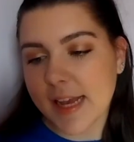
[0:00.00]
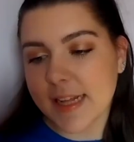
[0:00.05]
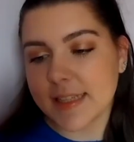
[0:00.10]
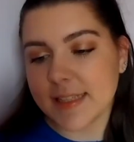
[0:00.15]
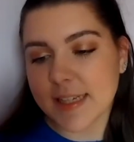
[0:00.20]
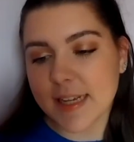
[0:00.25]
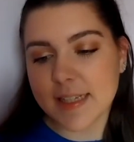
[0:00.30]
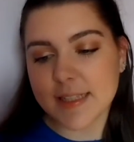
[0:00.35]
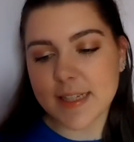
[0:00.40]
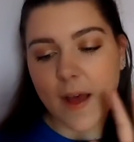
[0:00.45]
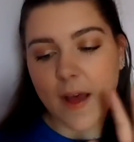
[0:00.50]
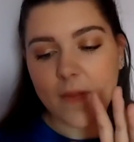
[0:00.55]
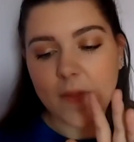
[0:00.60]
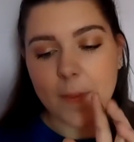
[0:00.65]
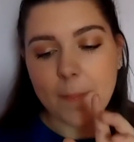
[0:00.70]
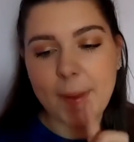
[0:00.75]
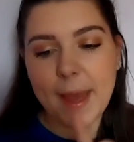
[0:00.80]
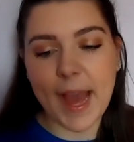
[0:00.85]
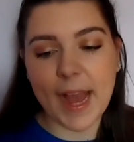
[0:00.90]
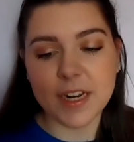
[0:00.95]
It says on
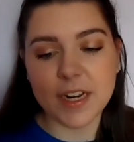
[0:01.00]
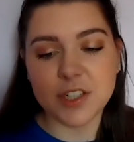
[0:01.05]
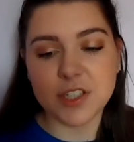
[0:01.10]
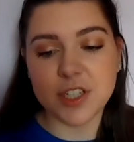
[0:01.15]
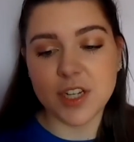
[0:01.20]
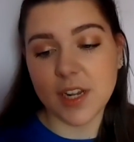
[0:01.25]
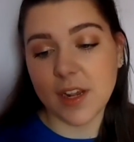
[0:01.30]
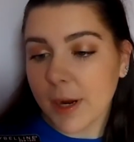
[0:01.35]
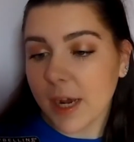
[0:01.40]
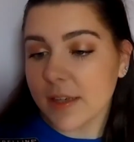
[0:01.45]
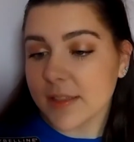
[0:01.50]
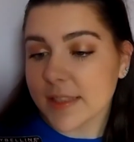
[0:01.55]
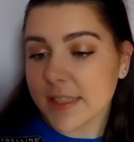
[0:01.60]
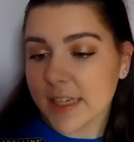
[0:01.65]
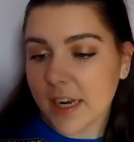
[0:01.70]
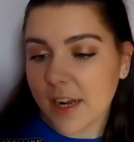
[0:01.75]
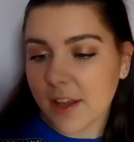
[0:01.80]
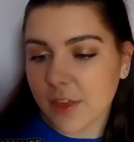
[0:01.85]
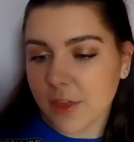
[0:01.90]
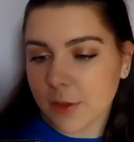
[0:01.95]
the packaging, brows
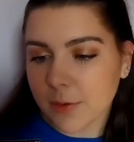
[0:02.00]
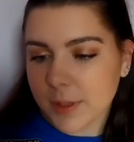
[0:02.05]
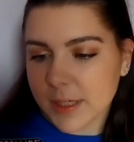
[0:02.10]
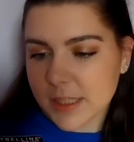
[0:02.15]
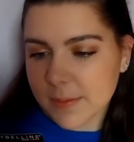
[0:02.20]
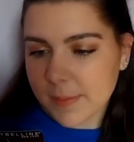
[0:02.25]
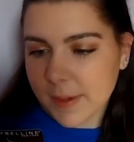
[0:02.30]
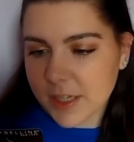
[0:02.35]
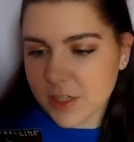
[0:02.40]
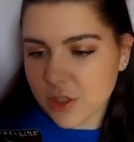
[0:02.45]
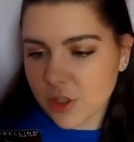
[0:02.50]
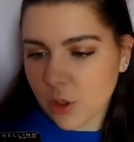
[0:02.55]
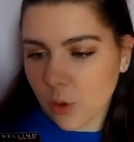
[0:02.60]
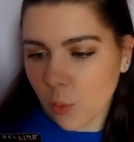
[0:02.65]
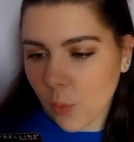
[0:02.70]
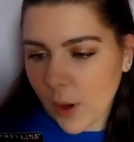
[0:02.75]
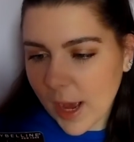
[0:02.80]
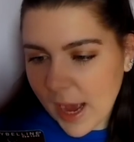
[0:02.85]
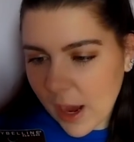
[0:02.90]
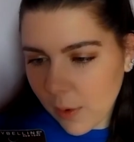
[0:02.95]
get a three-dimensional
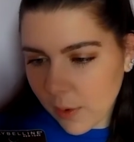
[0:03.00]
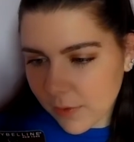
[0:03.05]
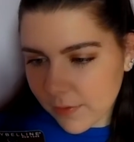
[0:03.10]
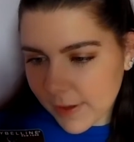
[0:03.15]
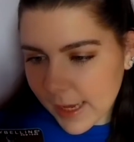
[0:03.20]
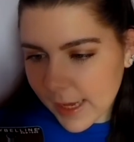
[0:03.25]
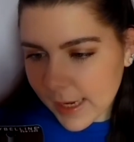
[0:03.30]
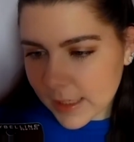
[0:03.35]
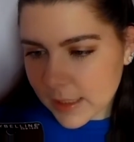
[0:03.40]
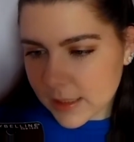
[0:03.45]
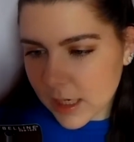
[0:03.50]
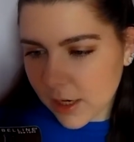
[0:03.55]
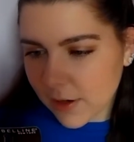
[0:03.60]
wow effect.